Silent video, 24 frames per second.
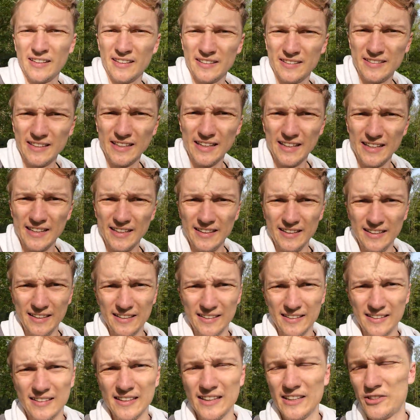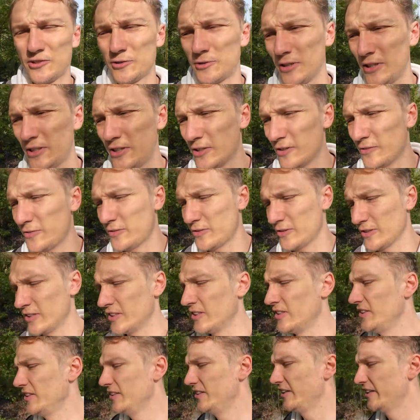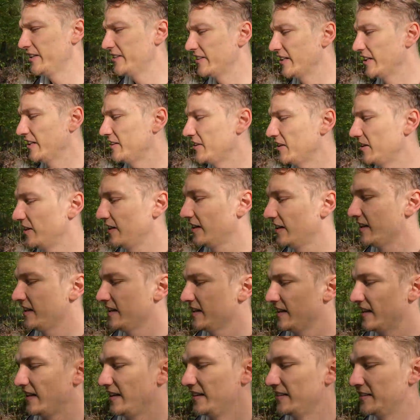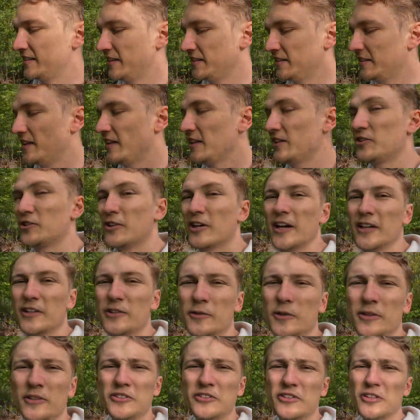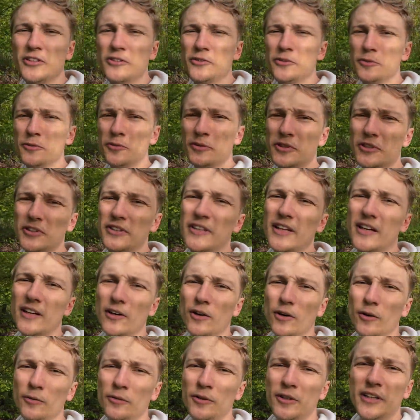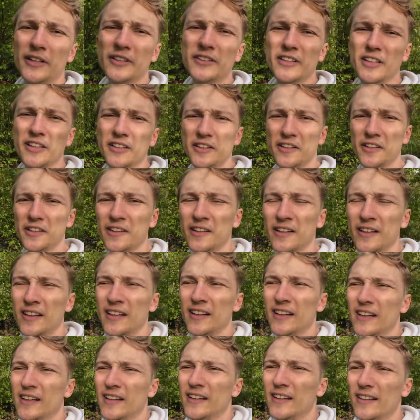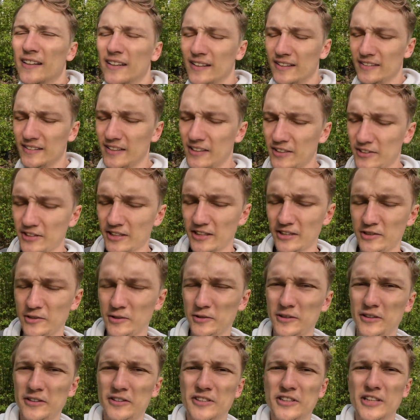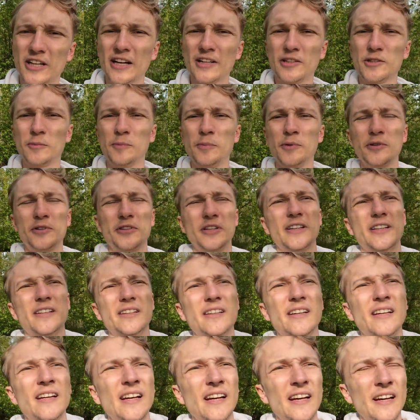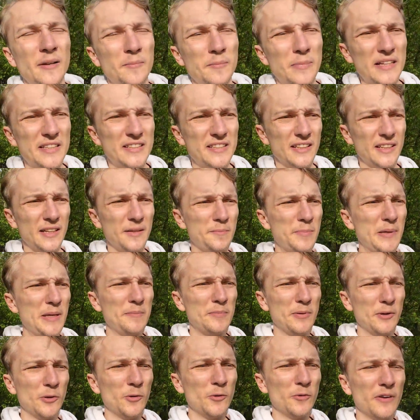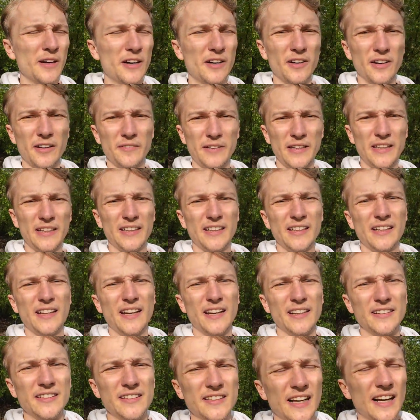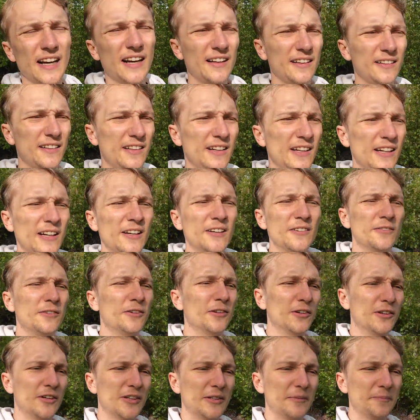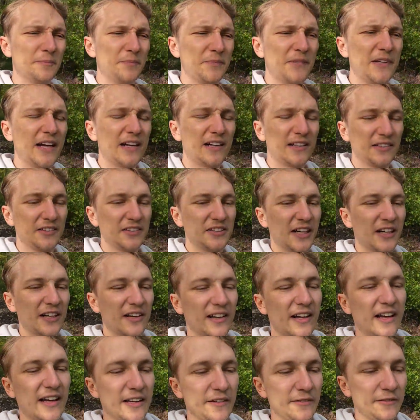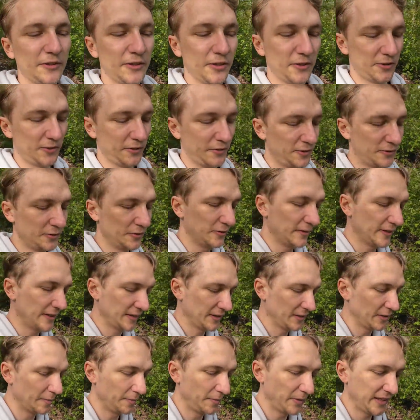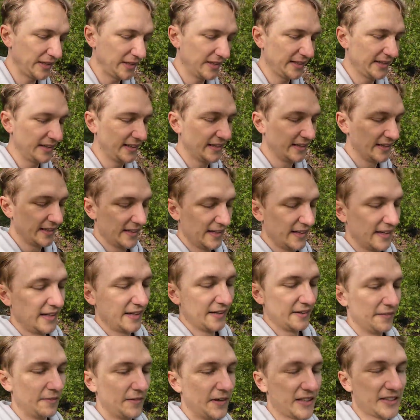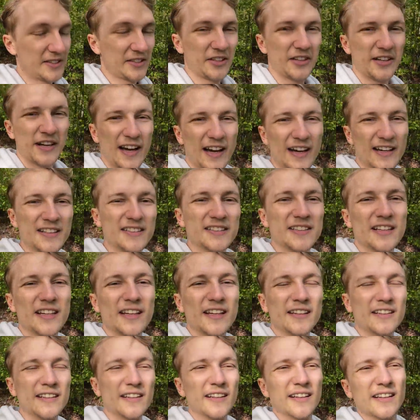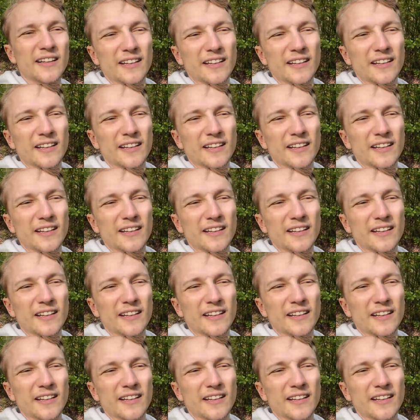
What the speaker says: they got rid of the dictator, and then they tried to institute their own dictator. They try to put in basically people who were living in exile for their entire life, who were completely westernized and